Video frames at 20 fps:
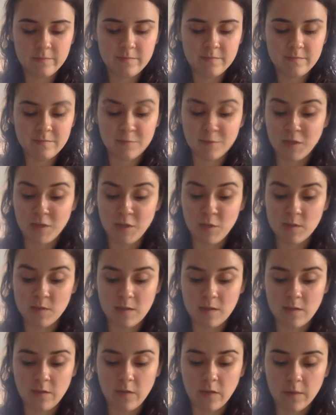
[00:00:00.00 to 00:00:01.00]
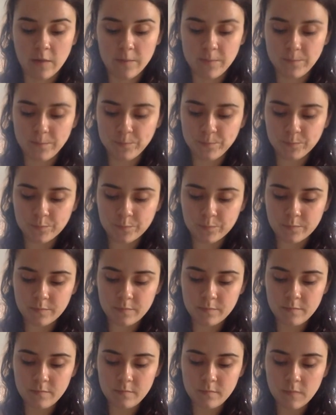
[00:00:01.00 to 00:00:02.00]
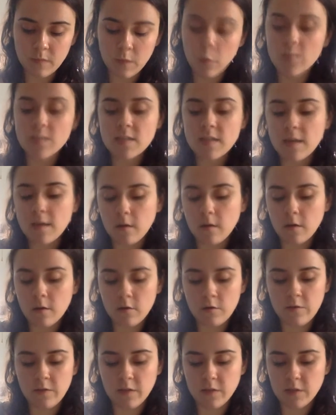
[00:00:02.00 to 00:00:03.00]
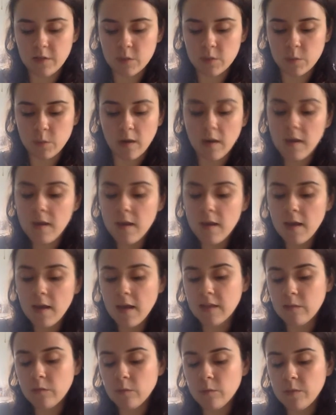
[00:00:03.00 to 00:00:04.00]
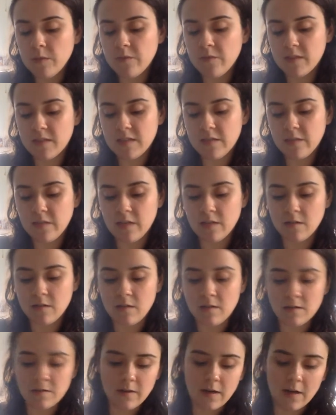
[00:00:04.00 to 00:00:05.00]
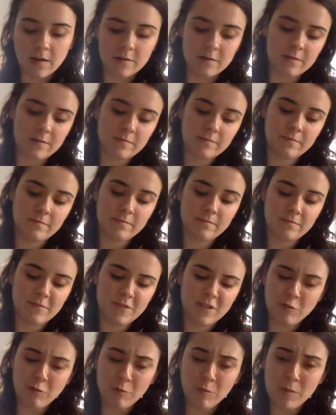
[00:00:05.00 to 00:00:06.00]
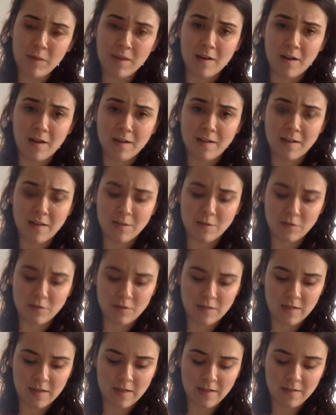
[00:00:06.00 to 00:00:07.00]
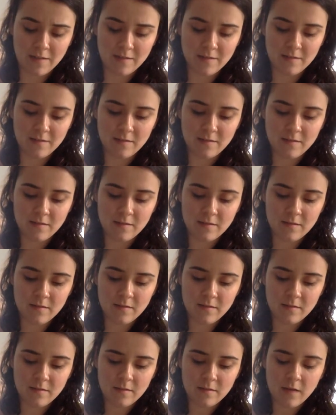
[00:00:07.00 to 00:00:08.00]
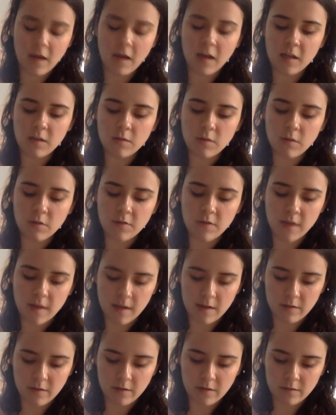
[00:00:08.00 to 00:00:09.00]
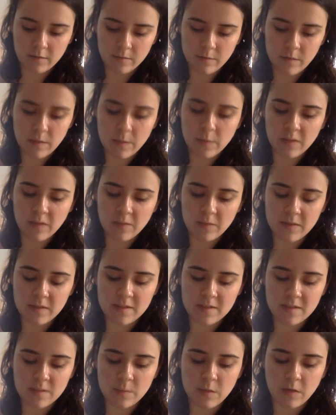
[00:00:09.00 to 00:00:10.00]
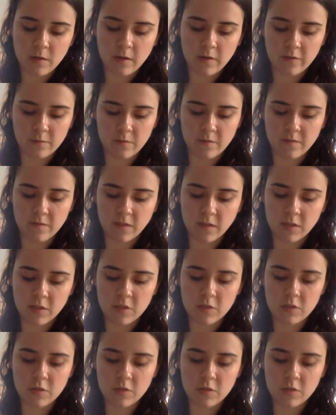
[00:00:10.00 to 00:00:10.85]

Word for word: But he wasn't giving up. We'll stay in our own village square, and there will be festivities all around. She won't be in any danger tonight. How do you know that, Henry? People have been disappearing from our village.